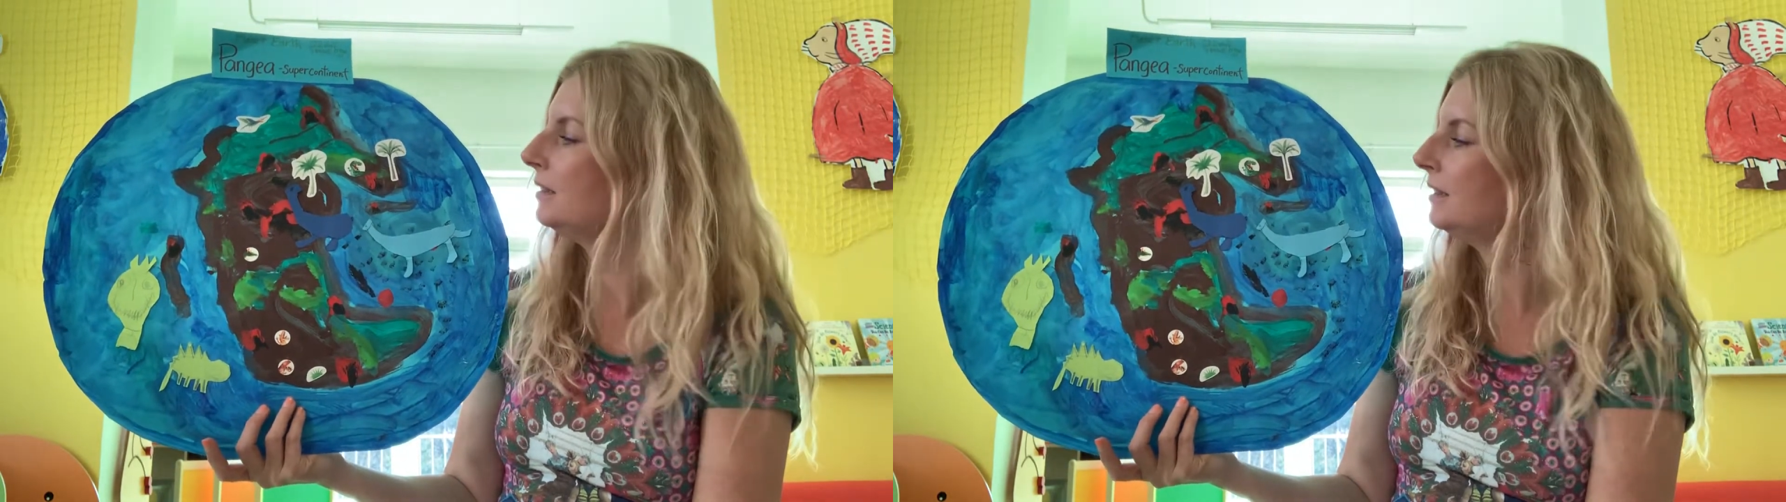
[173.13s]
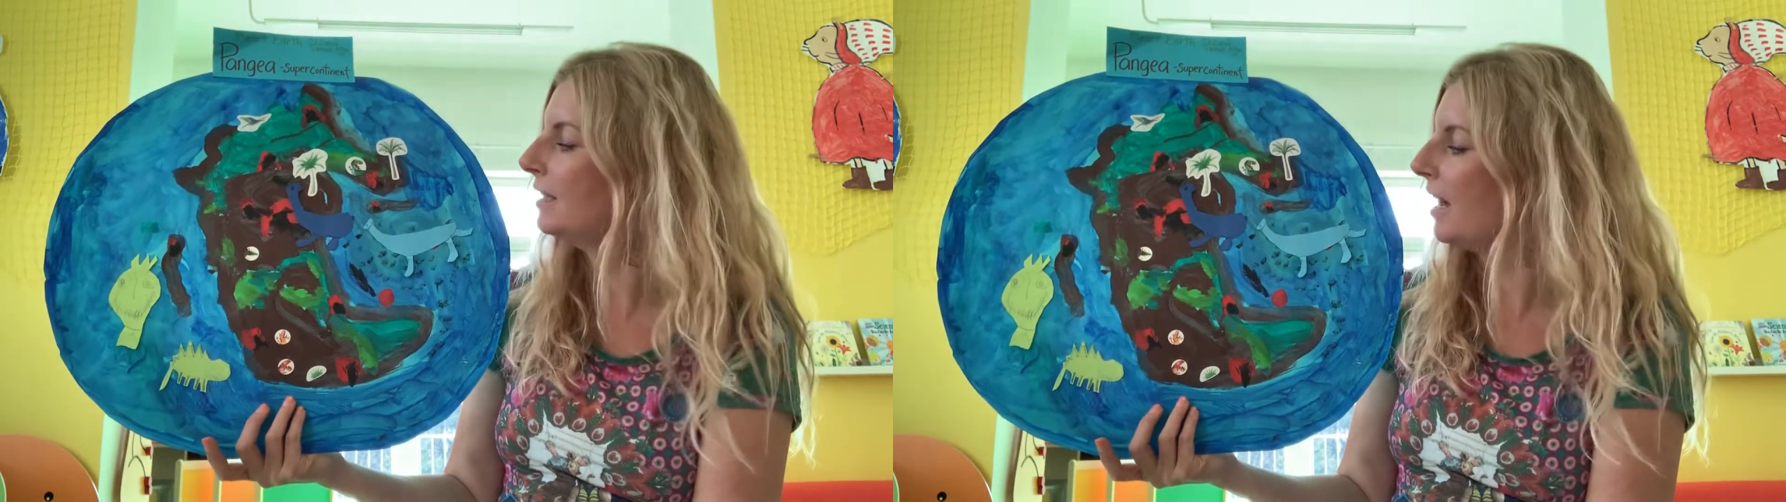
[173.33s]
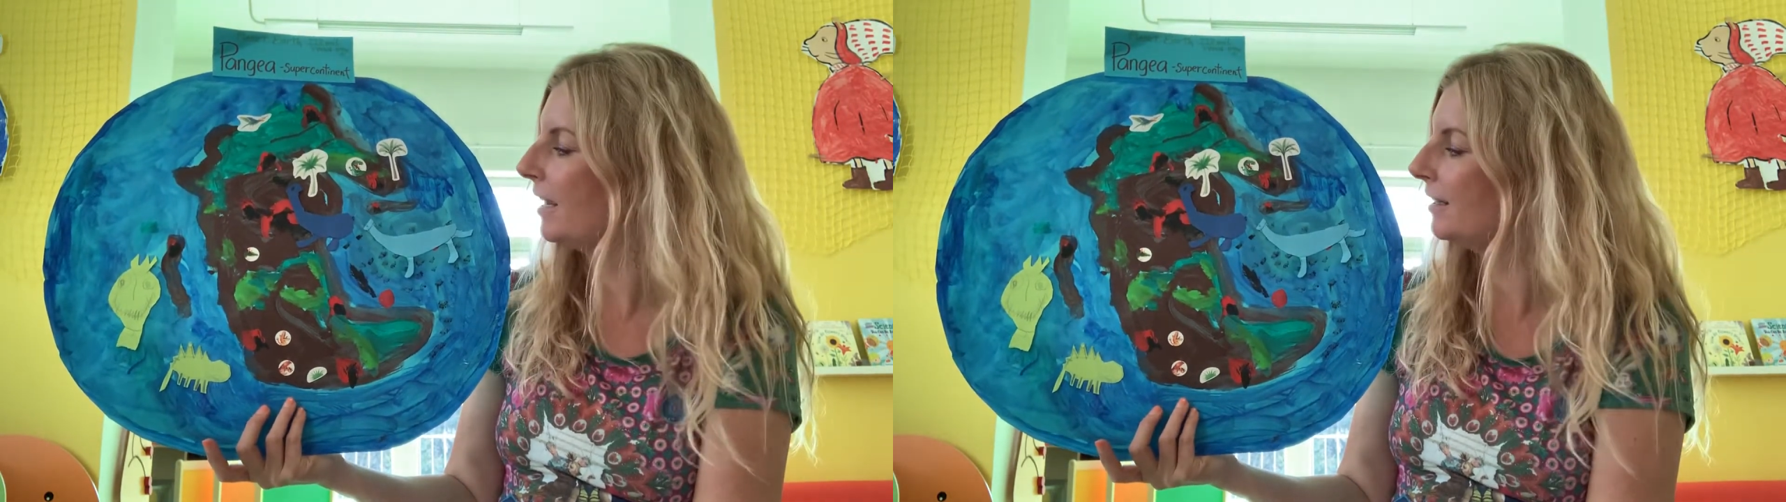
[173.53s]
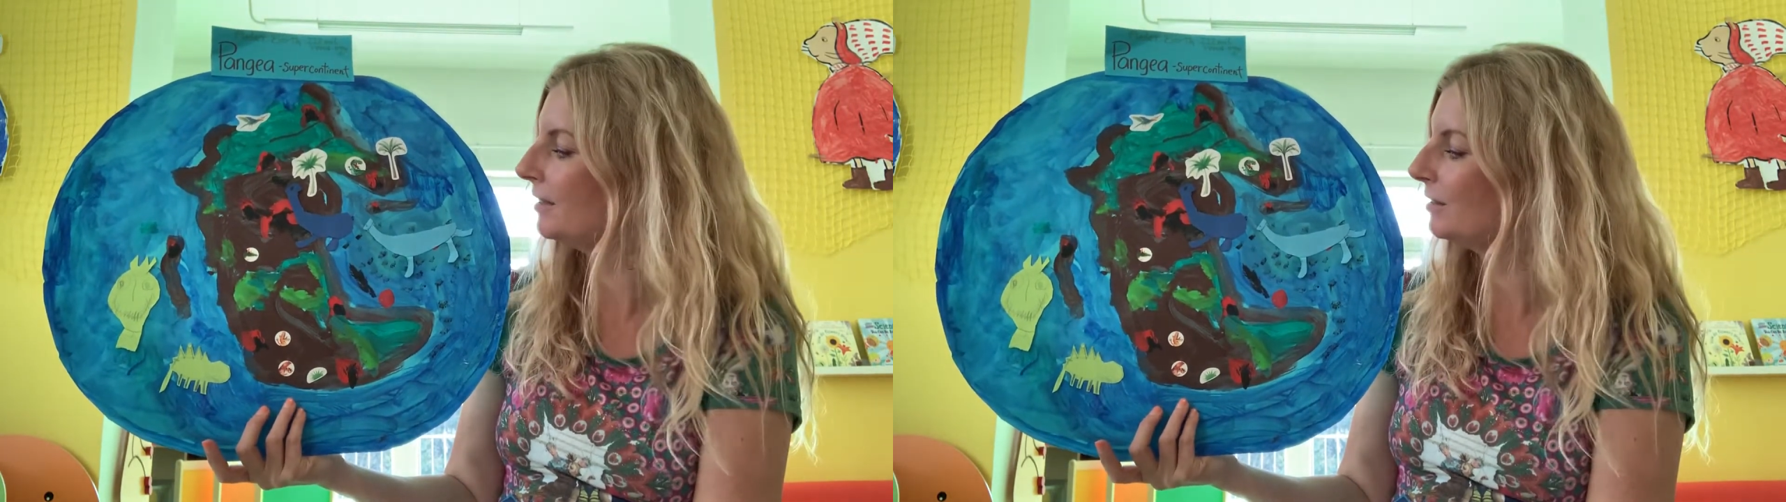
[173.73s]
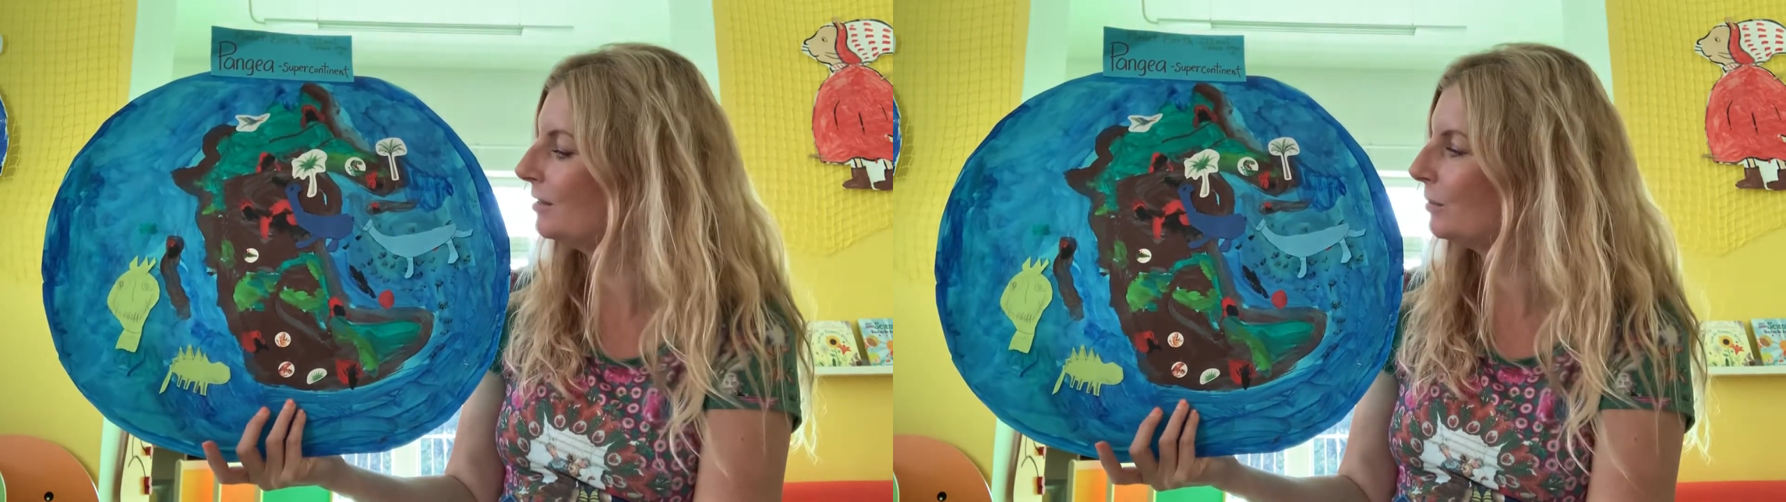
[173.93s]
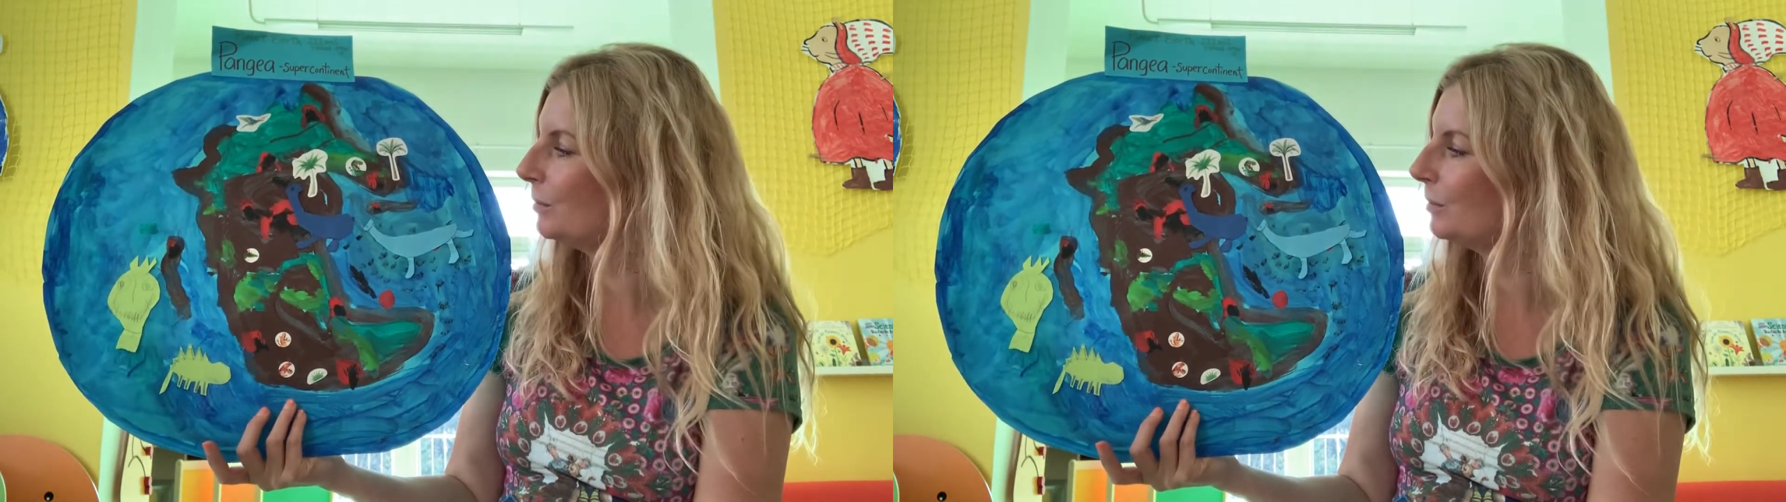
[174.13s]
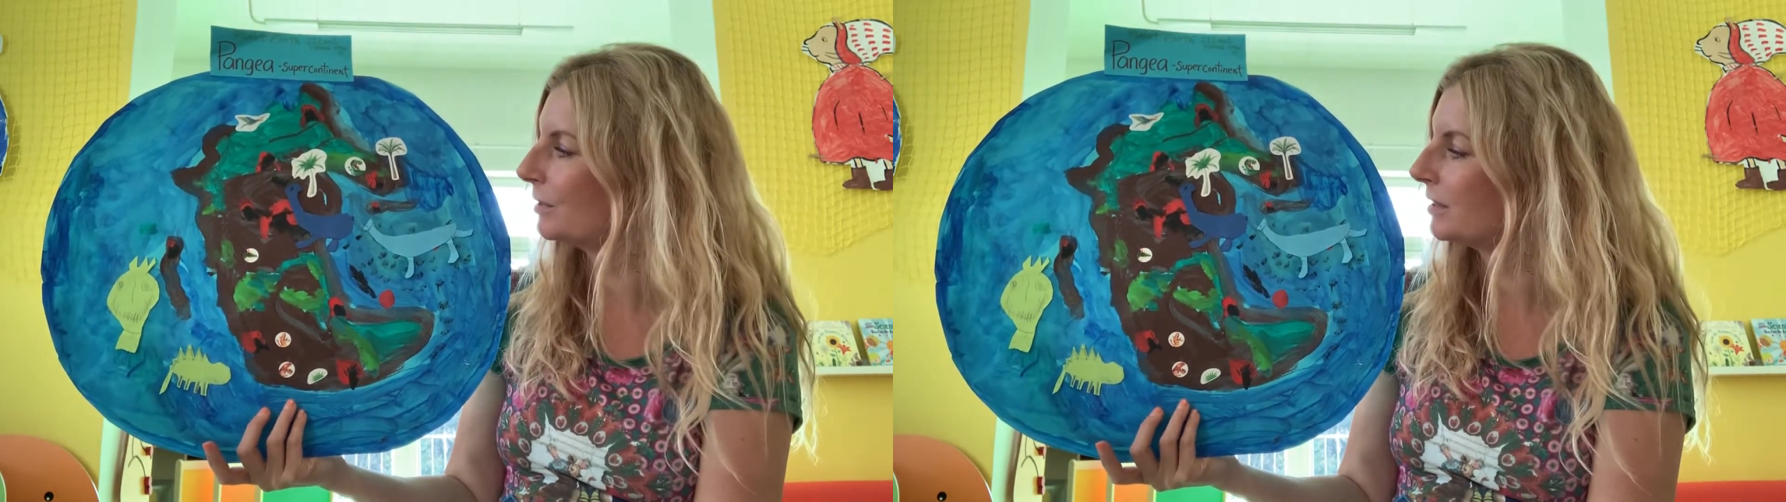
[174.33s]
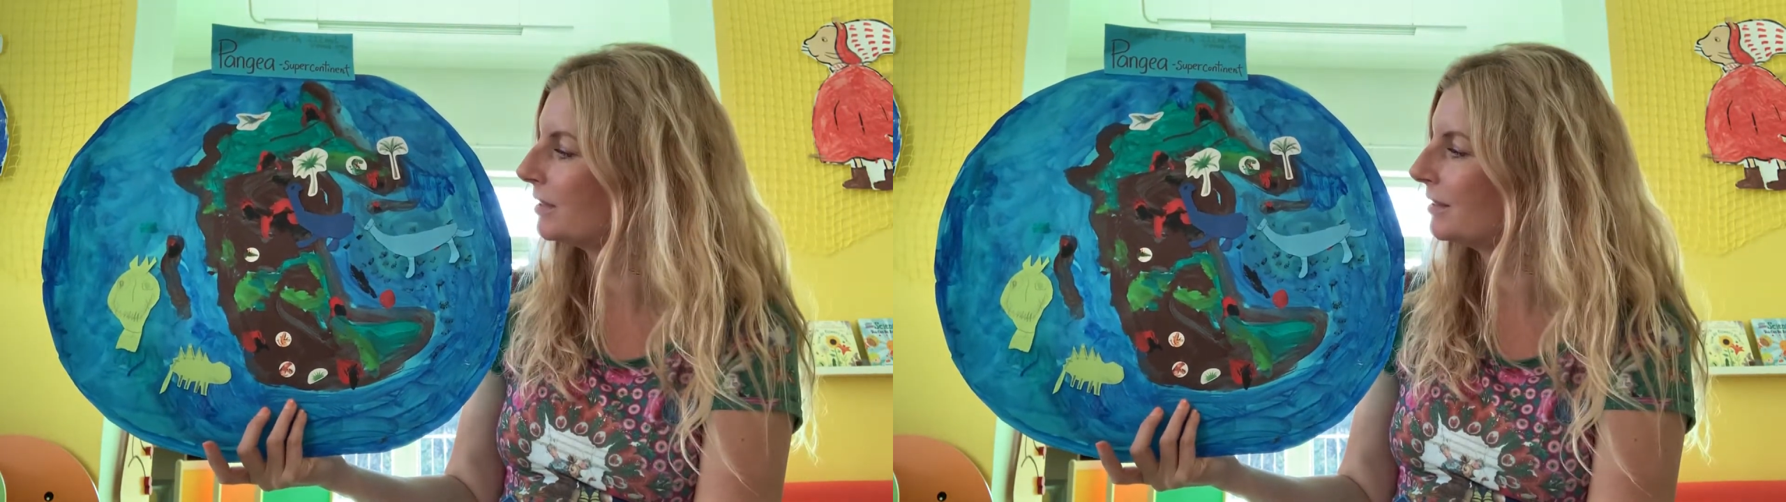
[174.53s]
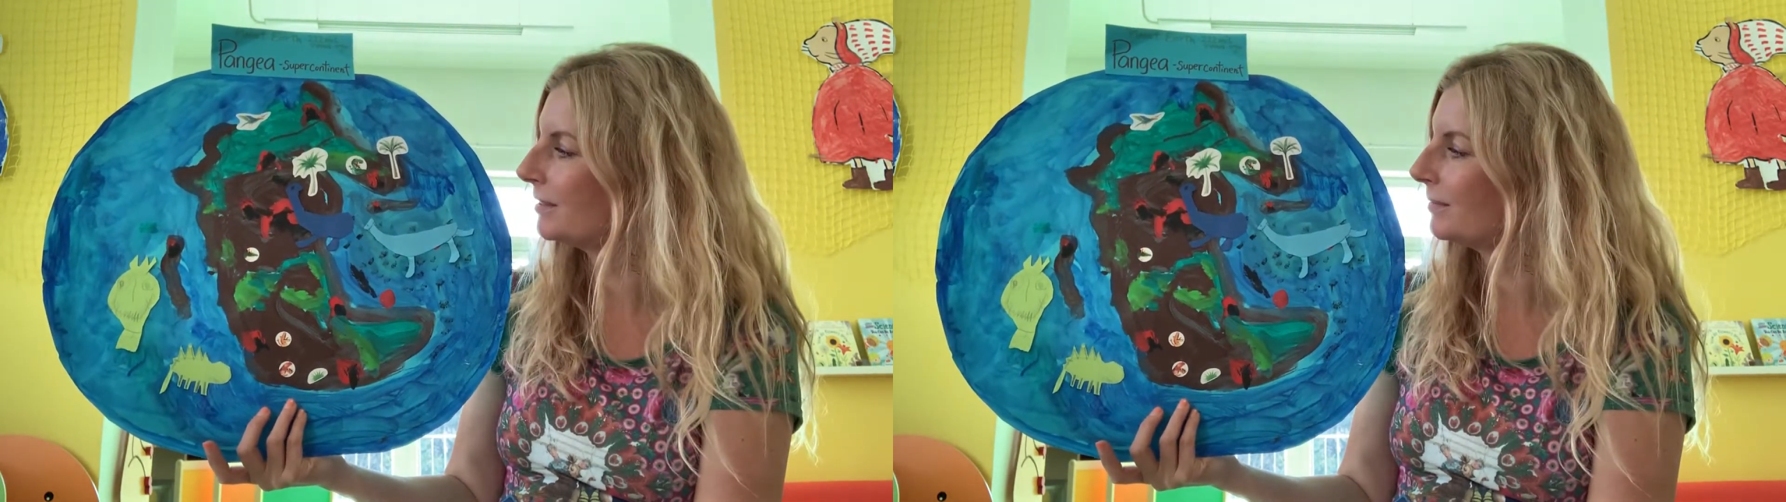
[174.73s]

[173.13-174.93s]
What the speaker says: dinosaurs.